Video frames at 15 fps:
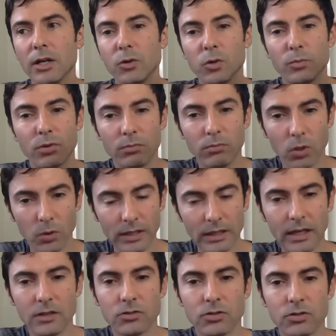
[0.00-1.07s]
You were
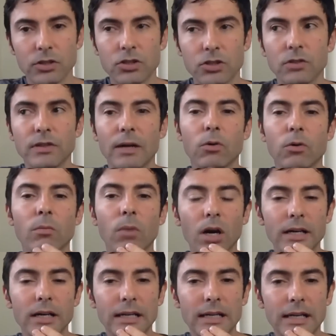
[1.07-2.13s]
promoting a traditional network
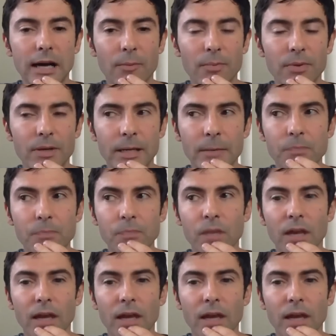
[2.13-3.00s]
marketing company,